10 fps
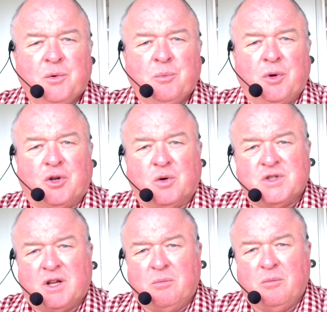
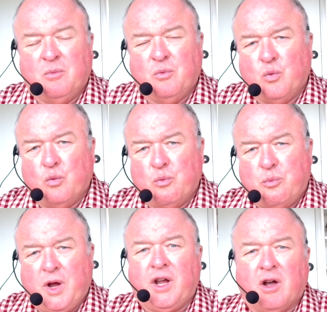because in
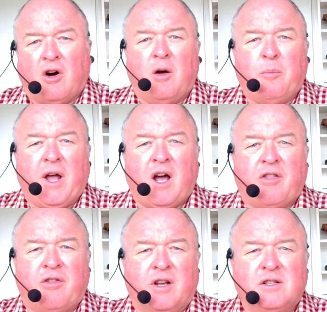big high power
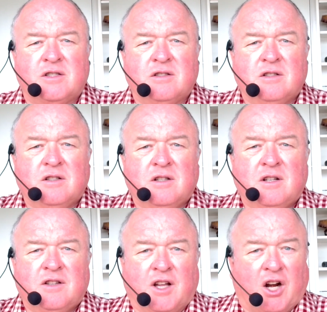things
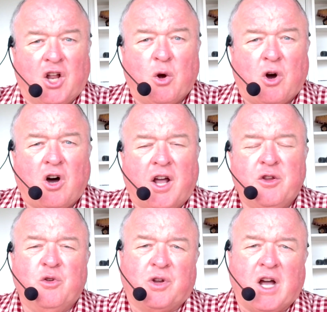that are low height,
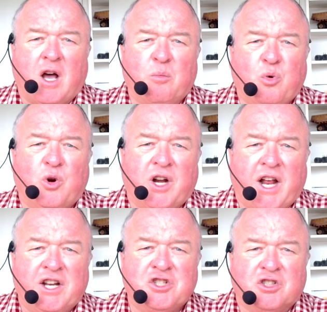you can't put an
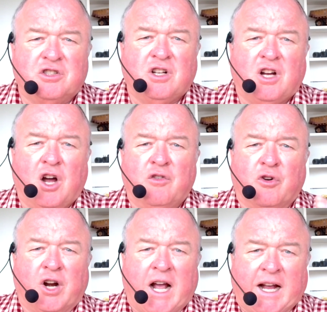engine
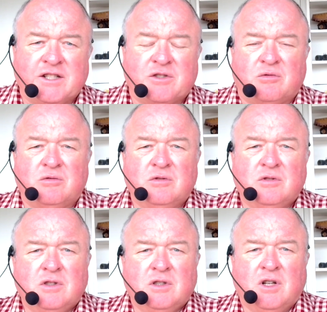over an axle.
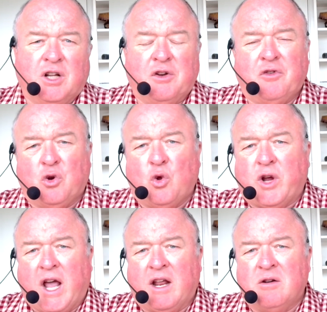And if you
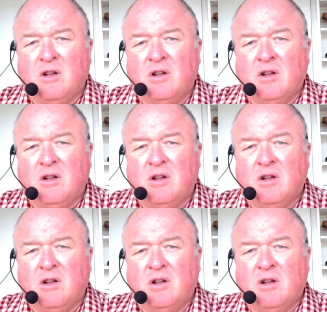look at